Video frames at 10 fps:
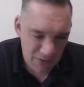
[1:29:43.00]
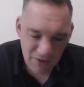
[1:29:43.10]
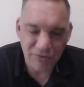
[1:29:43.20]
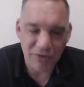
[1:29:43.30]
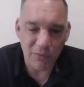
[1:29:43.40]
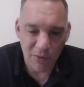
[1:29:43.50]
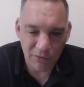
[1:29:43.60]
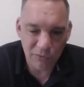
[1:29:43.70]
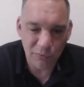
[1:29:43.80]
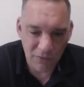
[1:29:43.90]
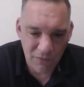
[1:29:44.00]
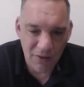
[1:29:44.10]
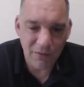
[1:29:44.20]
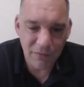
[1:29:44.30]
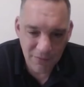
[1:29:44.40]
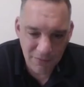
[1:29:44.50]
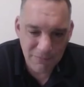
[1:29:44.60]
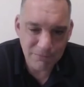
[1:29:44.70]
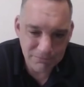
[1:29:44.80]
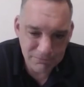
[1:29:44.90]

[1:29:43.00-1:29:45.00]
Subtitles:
Past January 25. Yep.